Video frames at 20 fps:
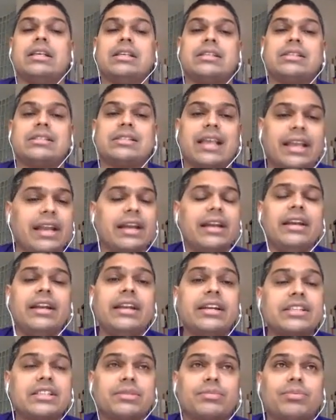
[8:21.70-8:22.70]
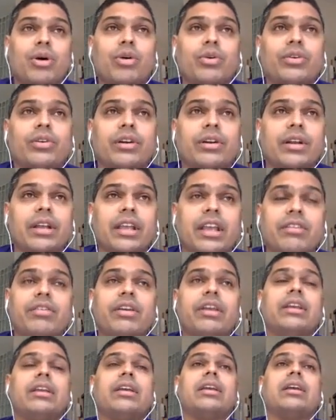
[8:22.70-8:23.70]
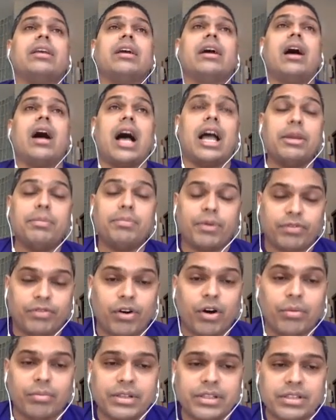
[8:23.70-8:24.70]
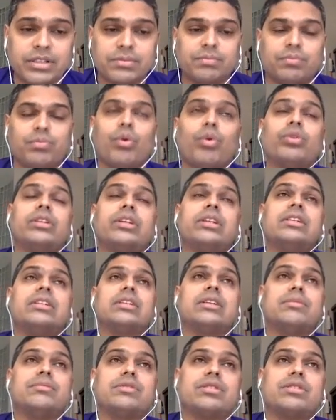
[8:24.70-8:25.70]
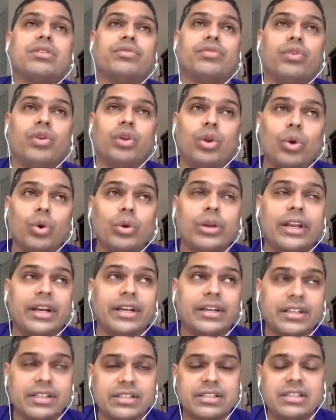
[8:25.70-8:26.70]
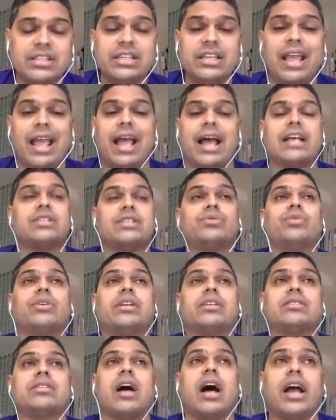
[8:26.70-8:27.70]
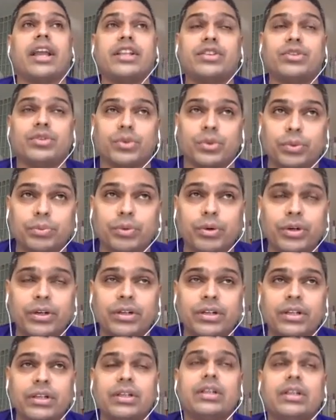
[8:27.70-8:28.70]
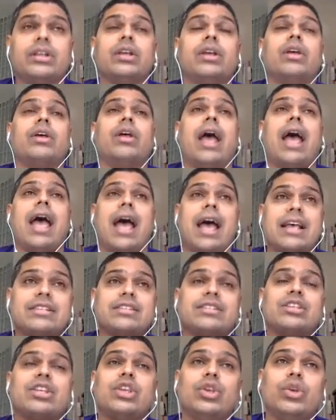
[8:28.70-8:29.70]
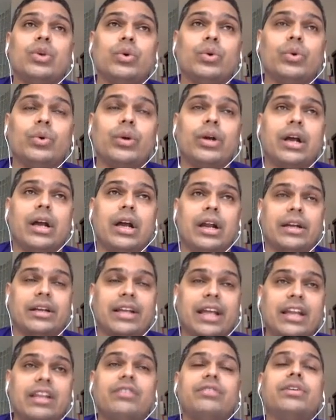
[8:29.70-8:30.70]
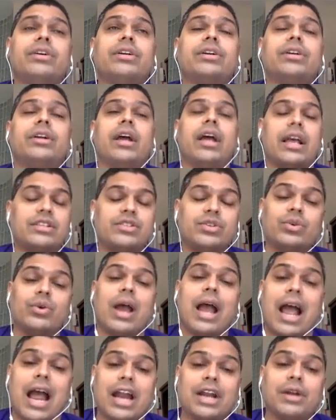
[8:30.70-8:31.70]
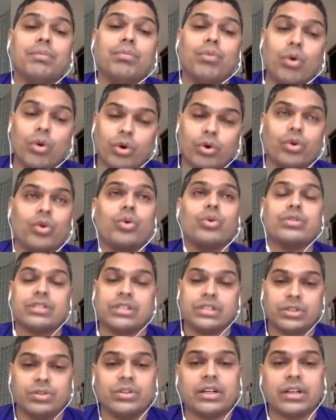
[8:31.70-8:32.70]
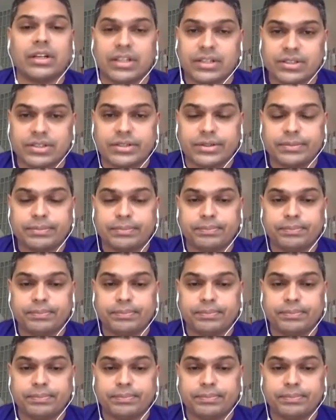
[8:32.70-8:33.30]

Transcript: Secondly, it's about giving high performance, both in terms of low latency as well as high throughput as you deliver, as you add more nodes into the cluster.